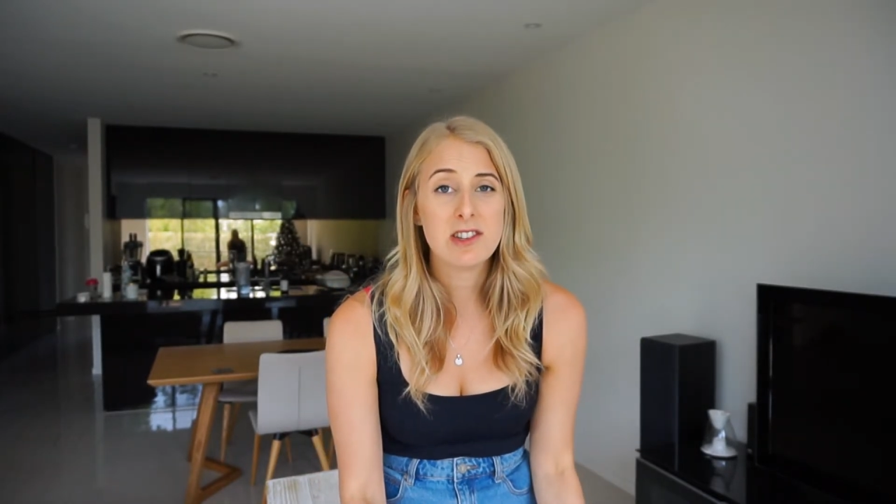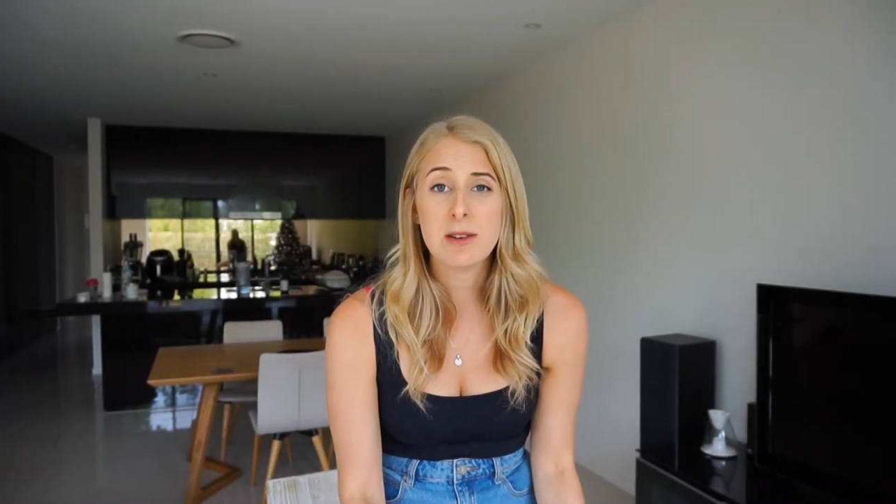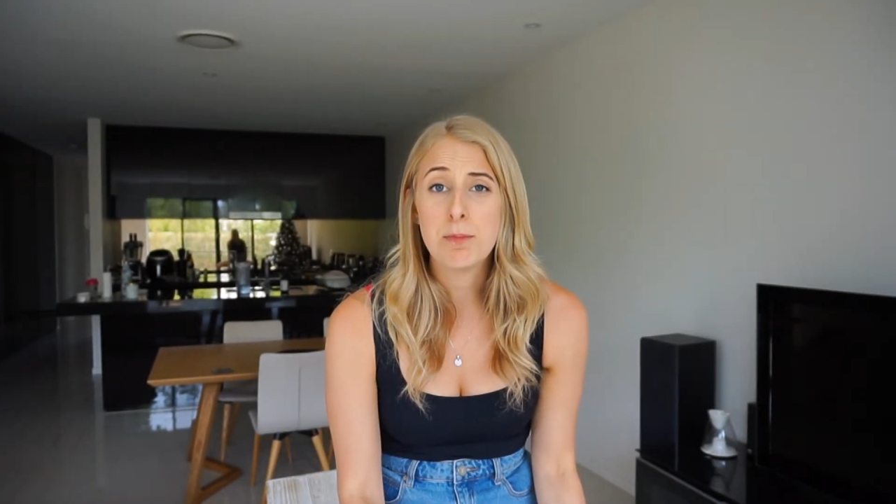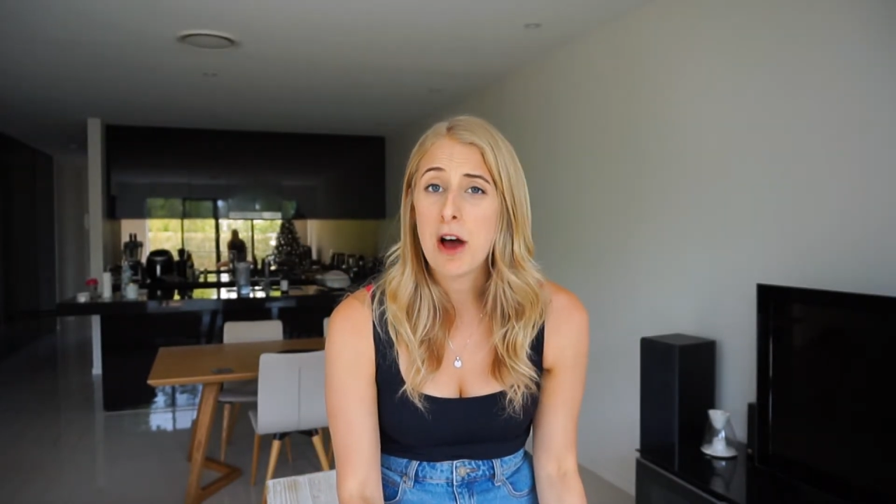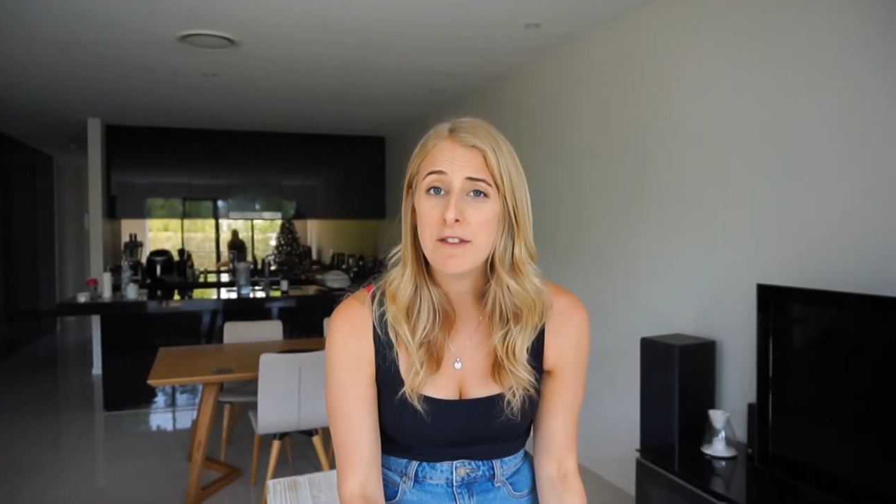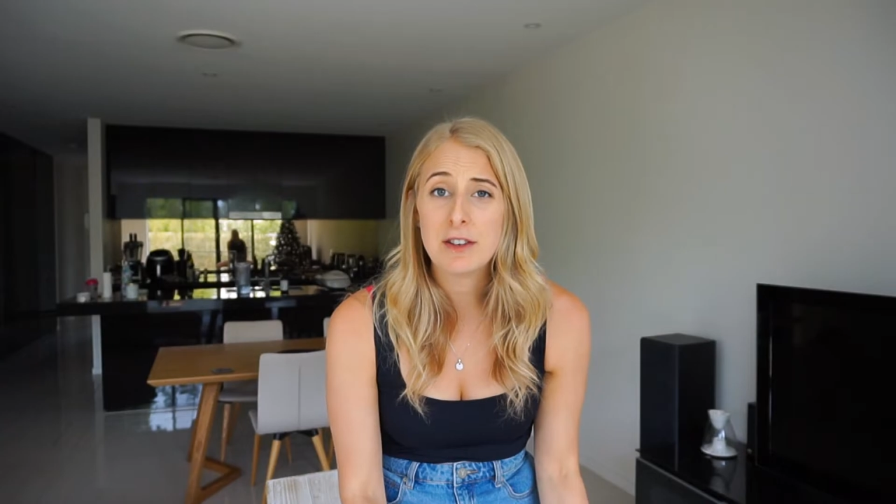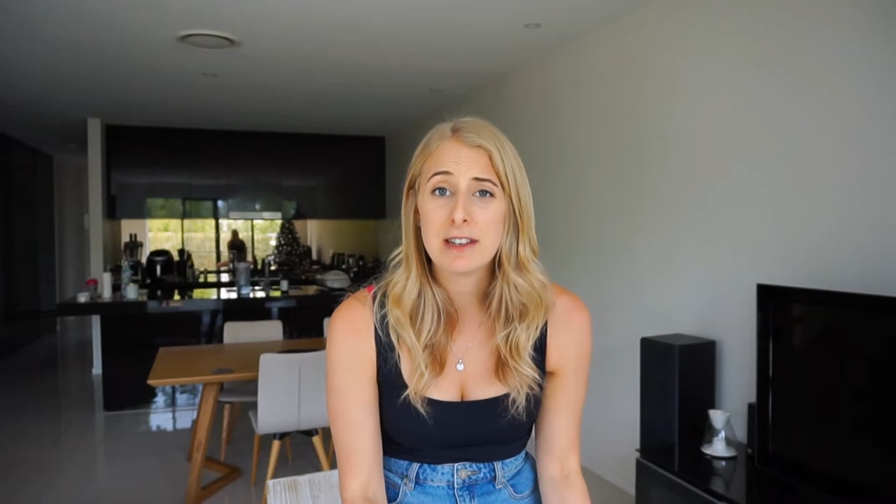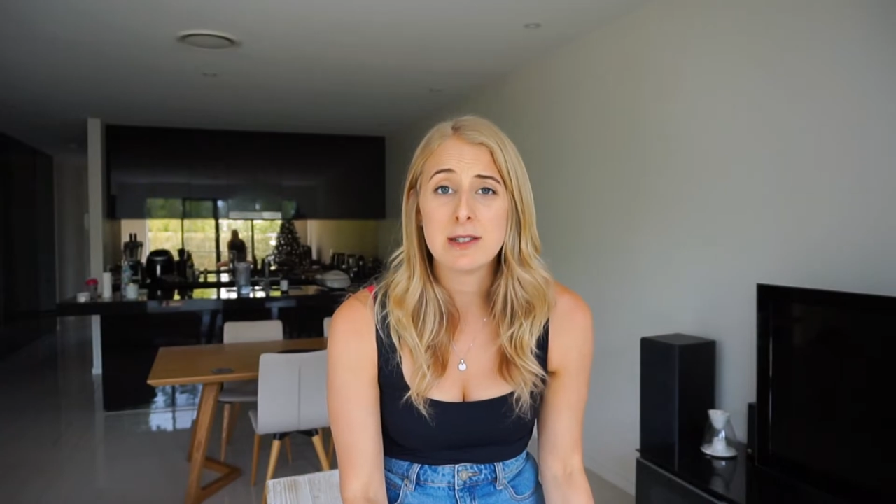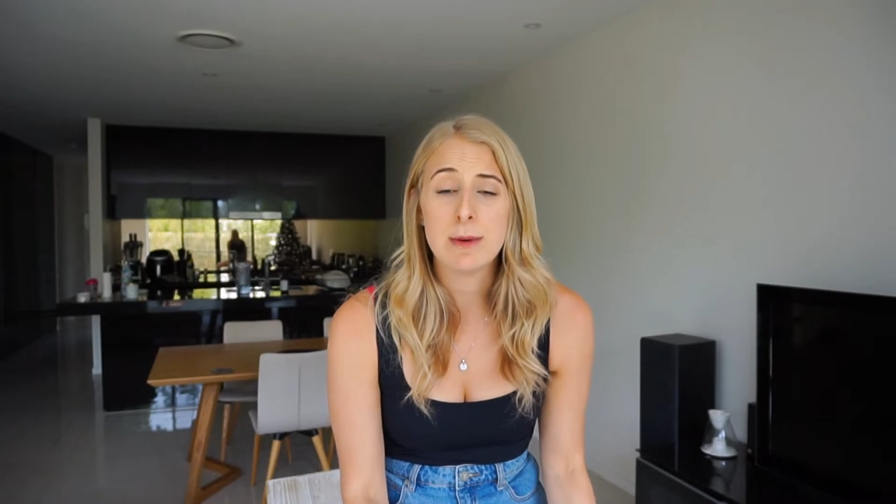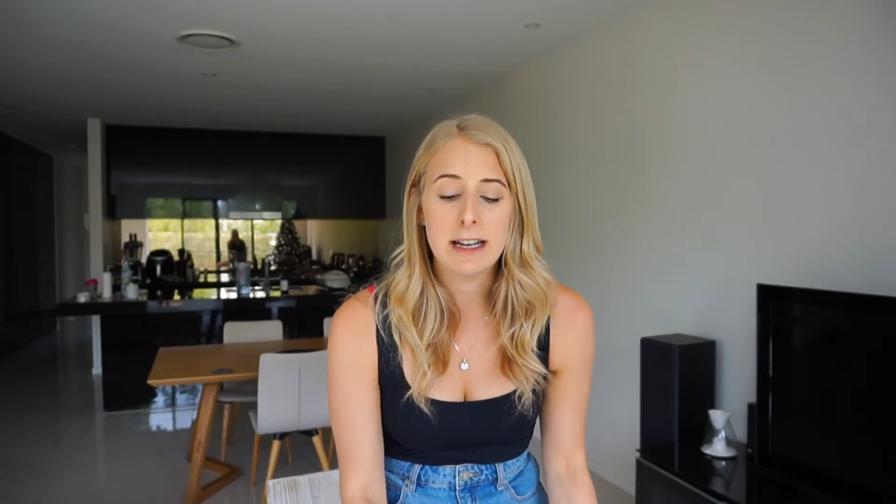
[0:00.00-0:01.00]
is a perfect
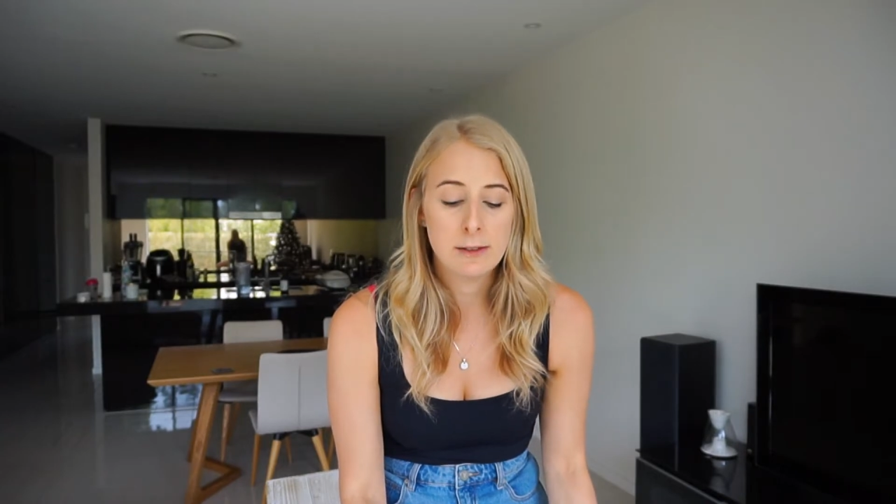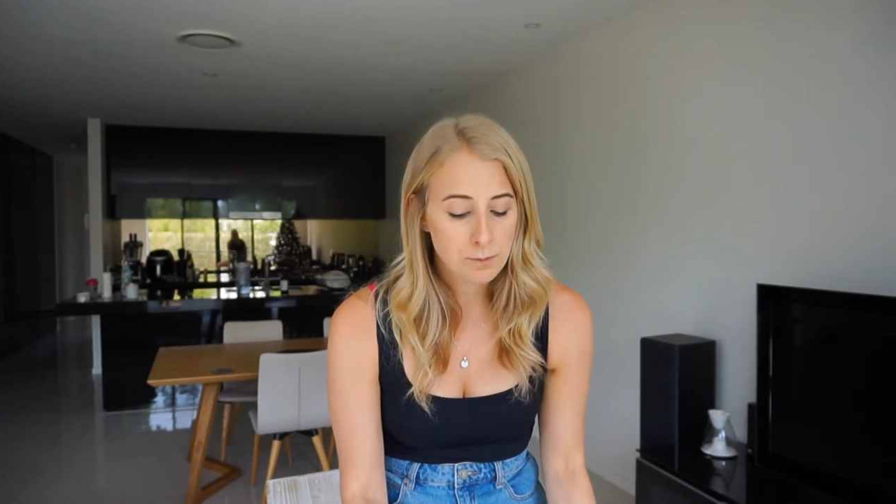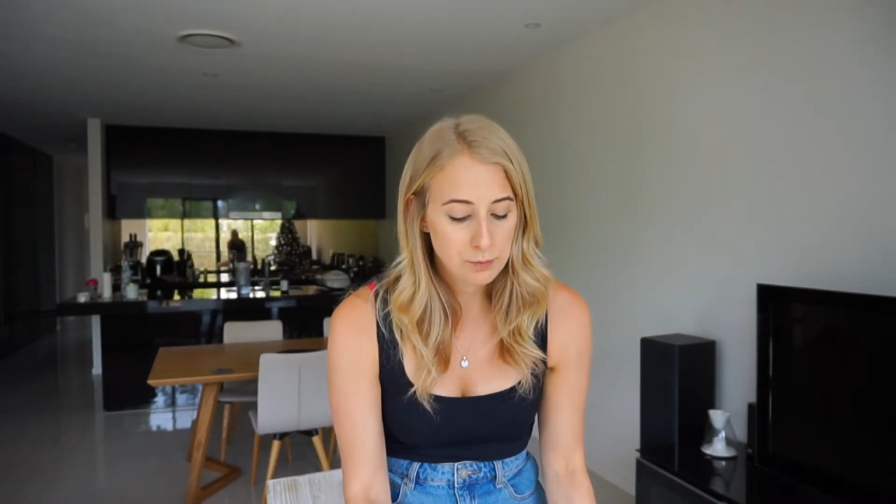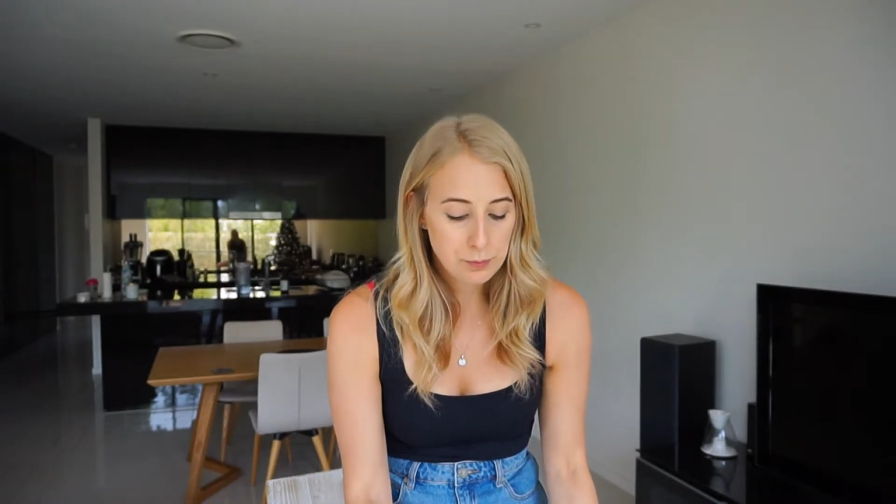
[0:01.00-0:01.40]
recipe